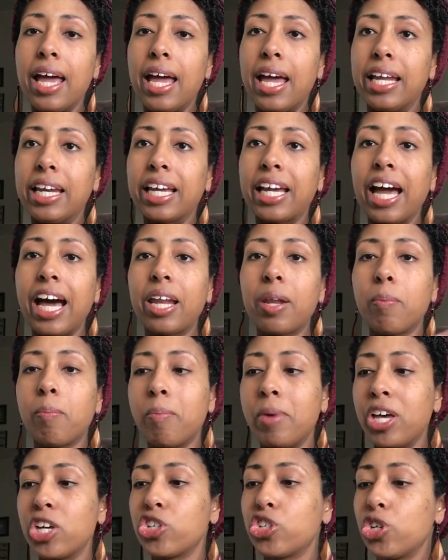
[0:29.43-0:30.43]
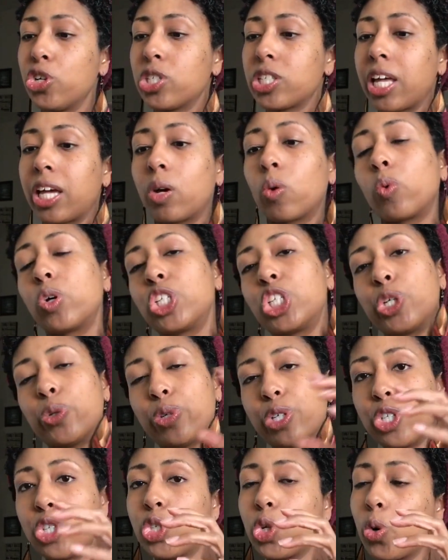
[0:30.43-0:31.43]
And it kind of meshes like what
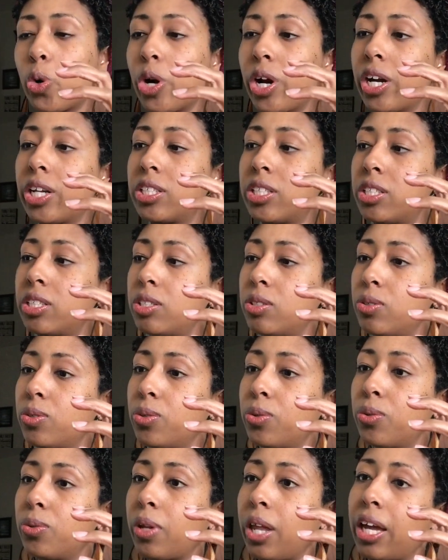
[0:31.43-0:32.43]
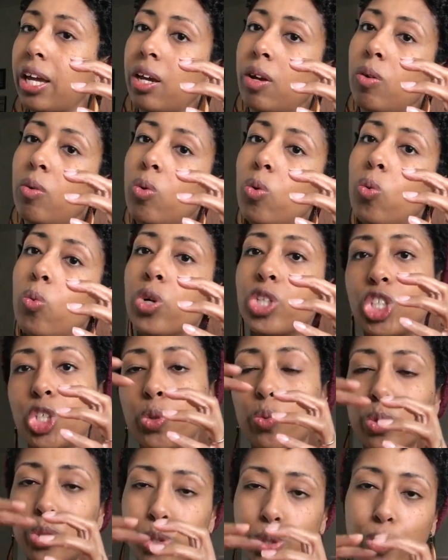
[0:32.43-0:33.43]
you enjoy to like what
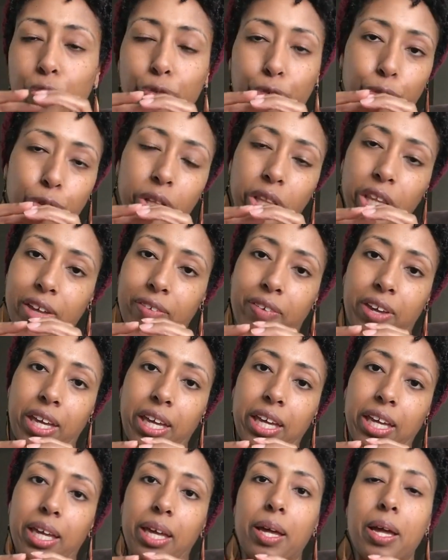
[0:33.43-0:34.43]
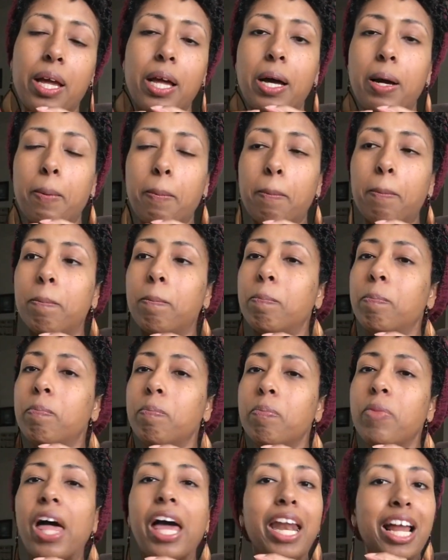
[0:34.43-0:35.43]
you would do for a living,
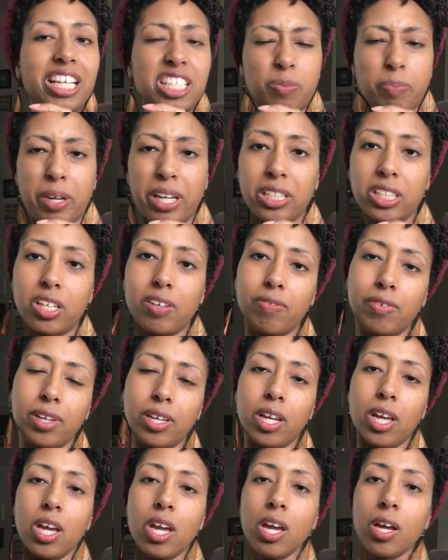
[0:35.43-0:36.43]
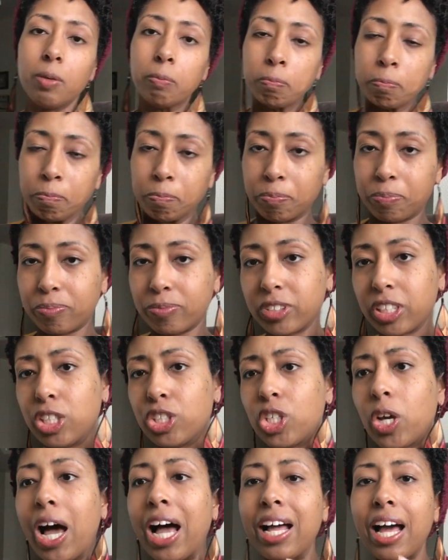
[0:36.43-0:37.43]
that aspect of it.
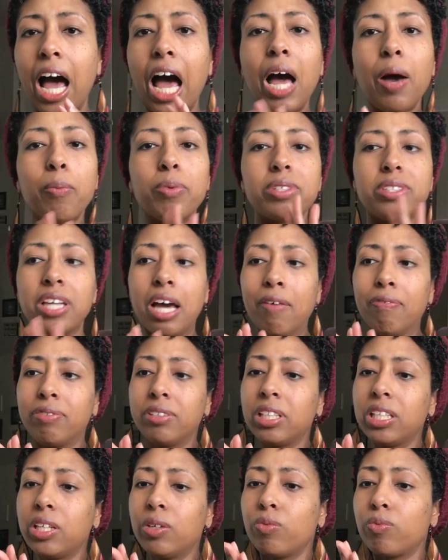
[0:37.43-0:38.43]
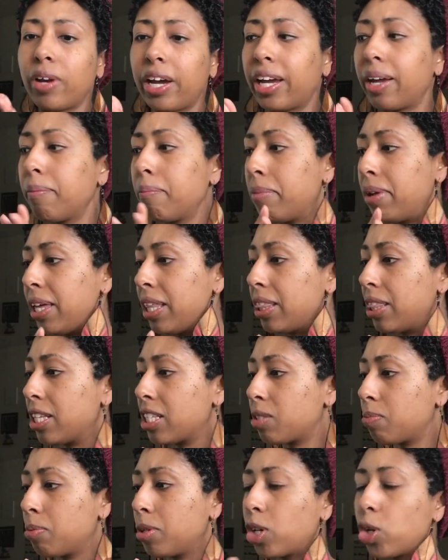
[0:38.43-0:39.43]
So I would definitely recommend
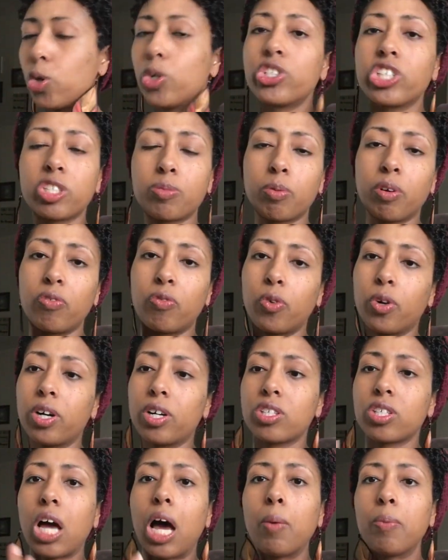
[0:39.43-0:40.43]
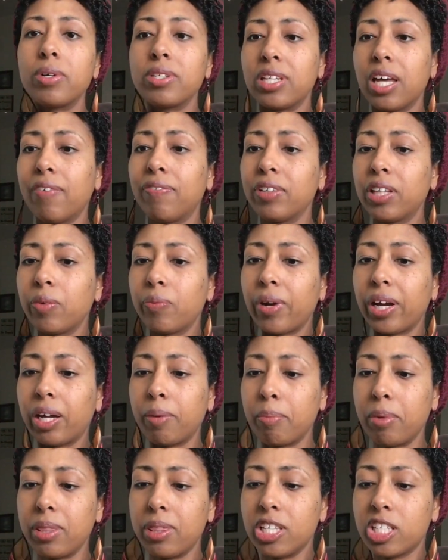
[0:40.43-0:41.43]
this book. Who's this book for? So I would definitely
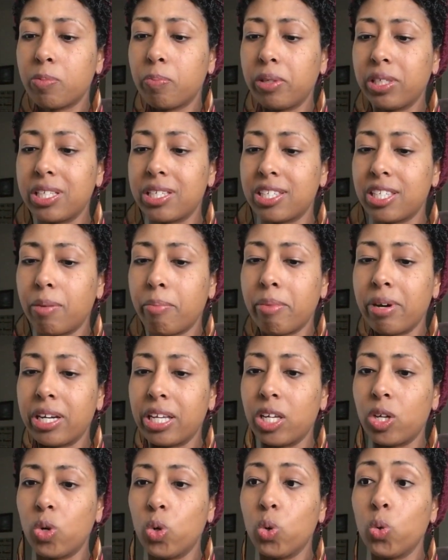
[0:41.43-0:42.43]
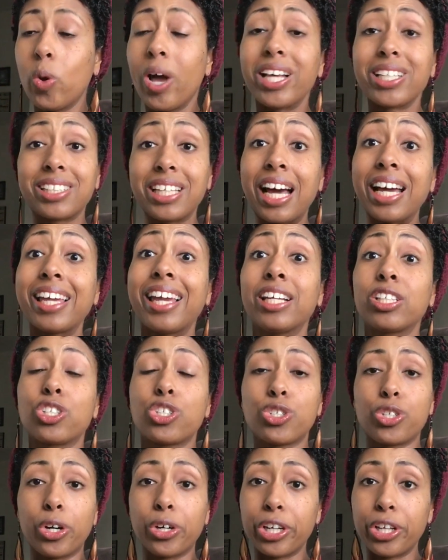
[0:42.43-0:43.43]
recommend this book to somebody who has not yet
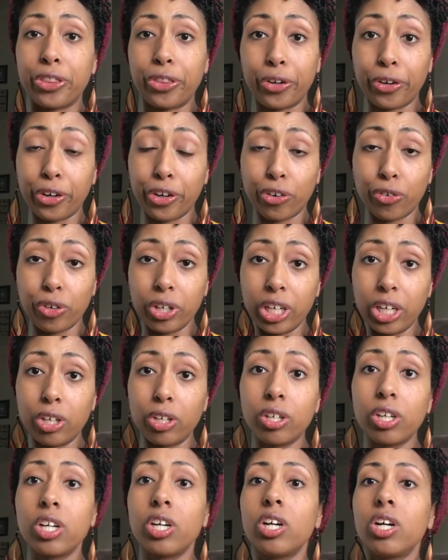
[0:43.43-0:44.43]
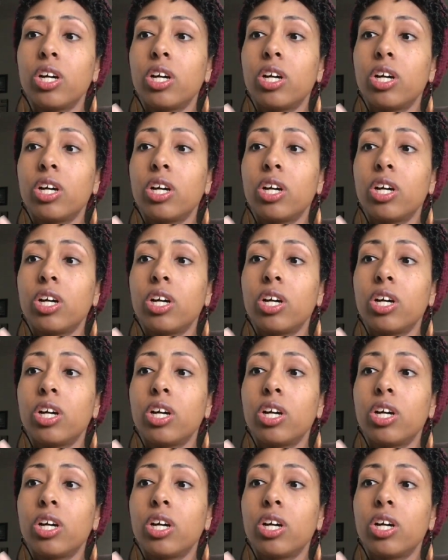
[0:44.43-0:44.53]
started their career,